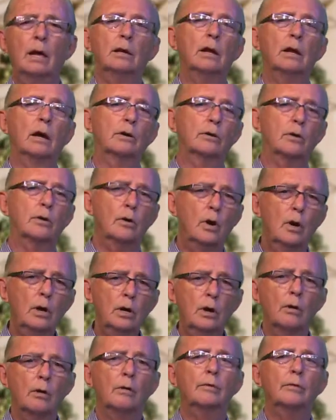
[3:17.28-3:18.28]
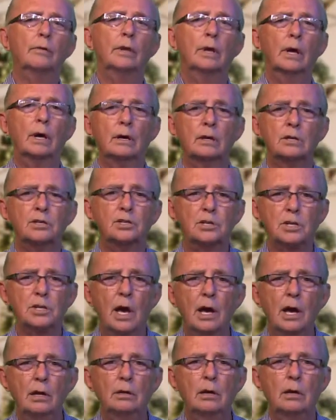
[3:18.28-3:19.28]
like early on,
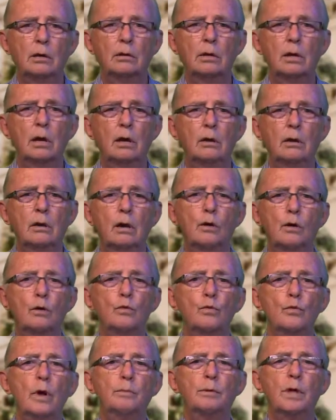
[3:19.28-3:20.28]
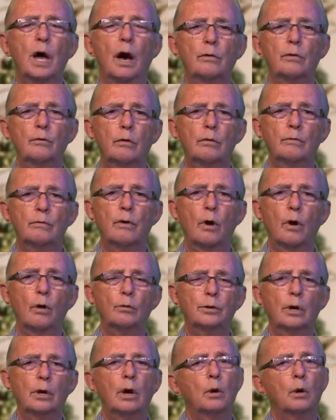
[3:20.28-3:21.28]
stayed and they reaped
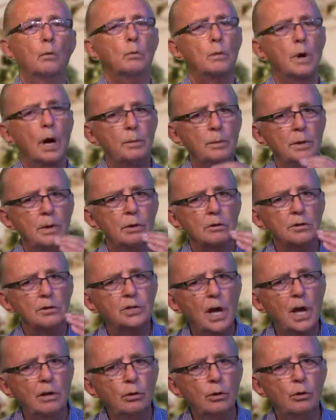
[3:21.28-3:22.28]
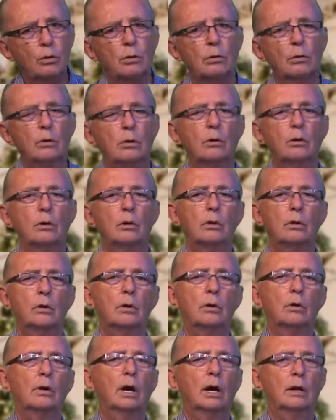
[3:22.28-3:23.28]
100-fold. Maybe he'll send you,
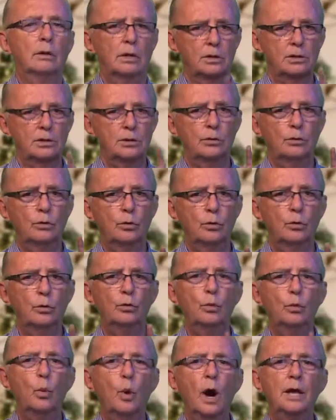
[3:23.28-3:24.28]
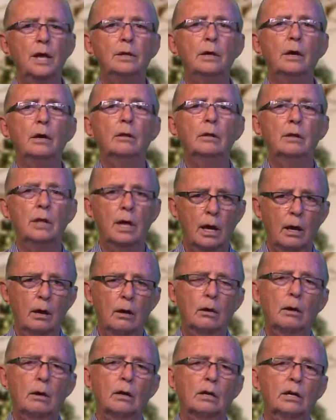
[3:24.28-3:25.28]
and there's good waiting there.
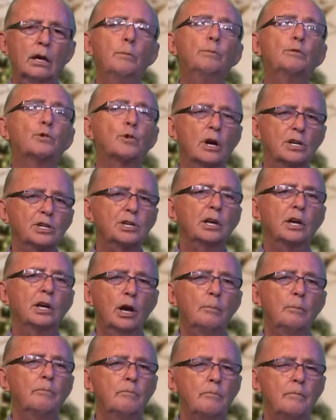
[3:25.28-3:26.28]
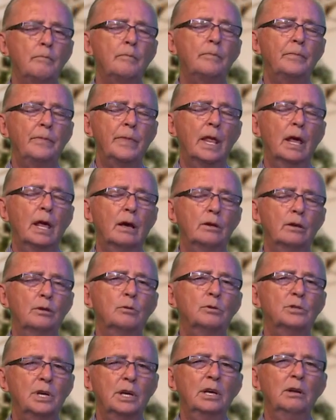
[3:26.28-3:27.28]
Keep trusting him.
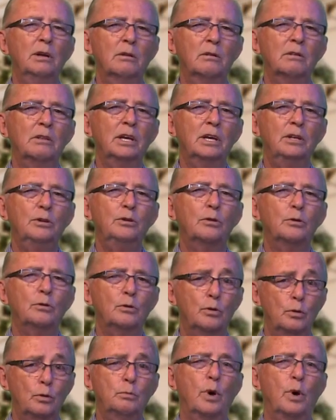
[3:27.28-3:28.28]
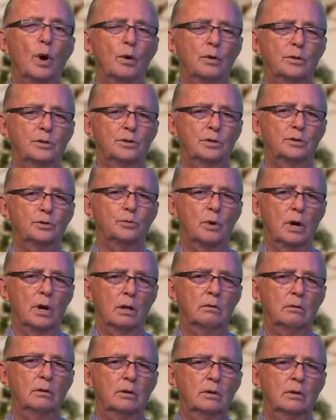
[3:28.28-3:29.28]
You see, he'll lead you in good paths as
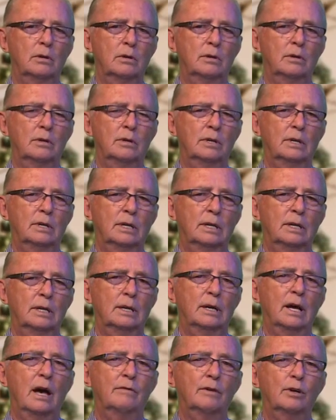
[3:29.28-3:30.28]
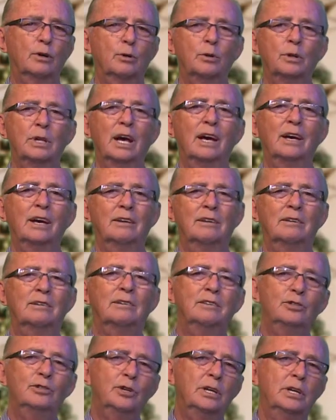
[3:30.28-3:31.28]
well. Have a good day.
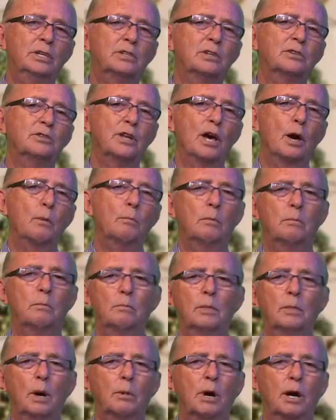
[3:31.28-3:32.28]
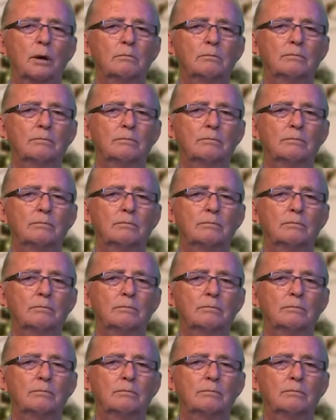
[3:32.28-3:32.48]
In Jesus' name. Bye-bye.